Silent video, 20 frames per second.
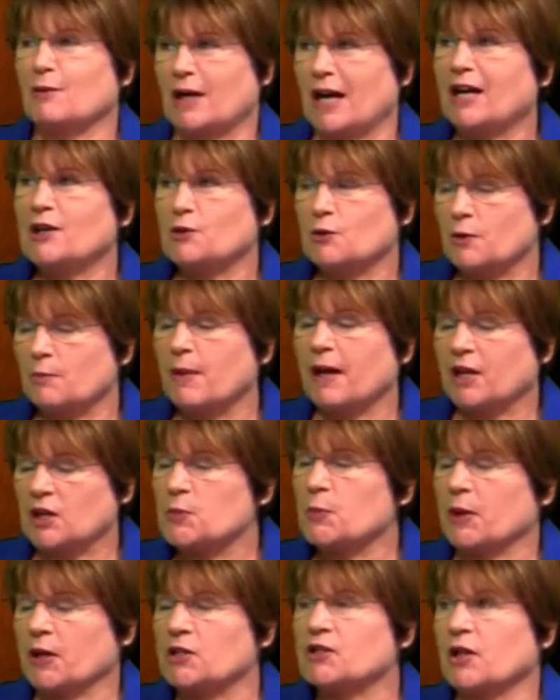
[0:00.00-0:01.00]
when I do my
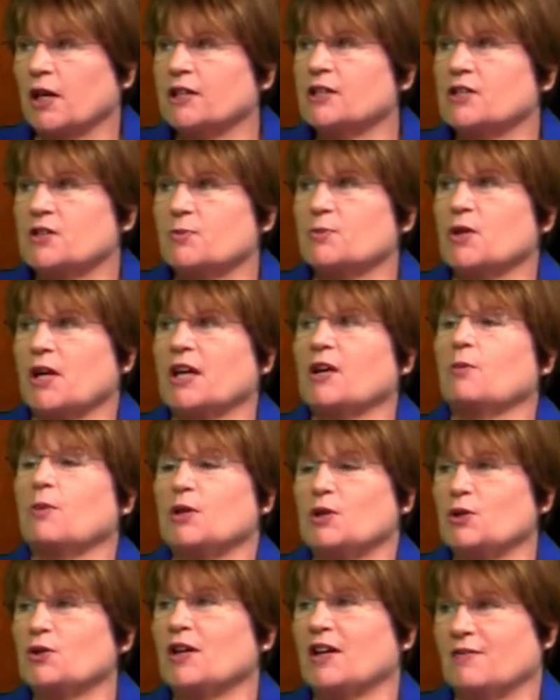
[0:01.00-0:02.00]
experience autism training,
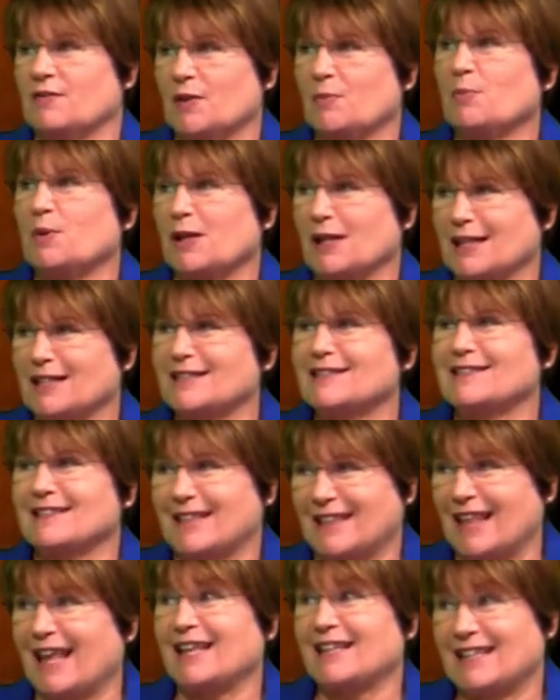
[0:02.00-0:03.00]
we do give the police
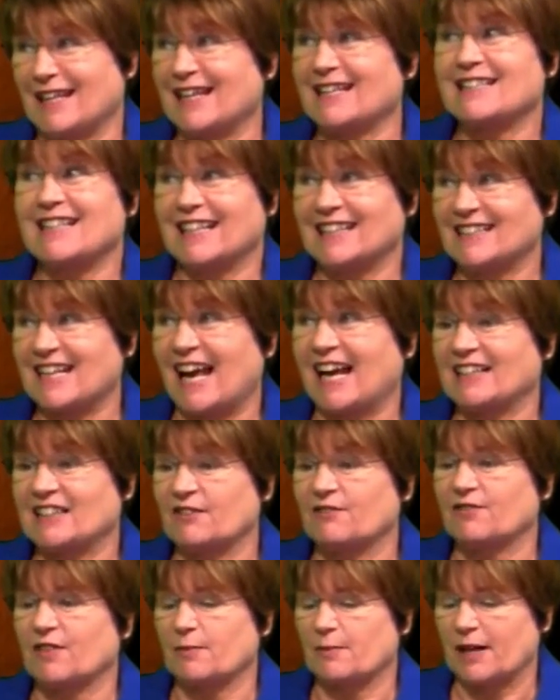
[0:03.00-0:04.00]
that, that exact
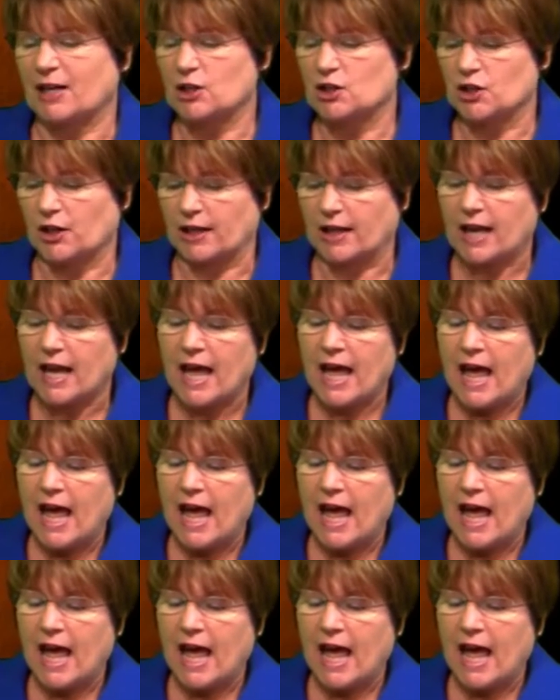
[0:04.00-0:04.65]
information.